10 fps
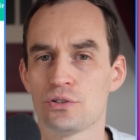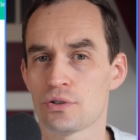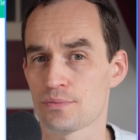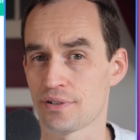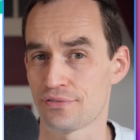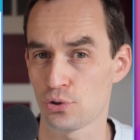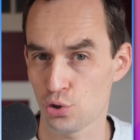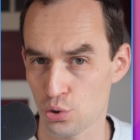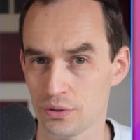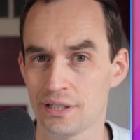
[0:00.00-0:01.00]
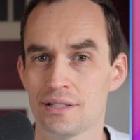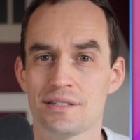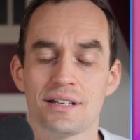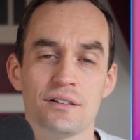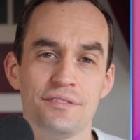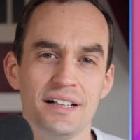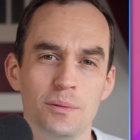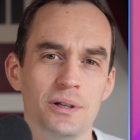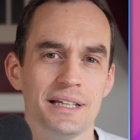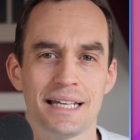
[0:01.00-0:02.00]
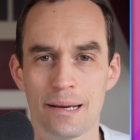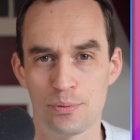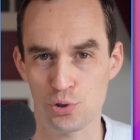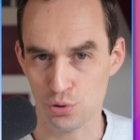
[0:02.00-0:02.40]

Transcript: terms of shortcuts that are available in Apple's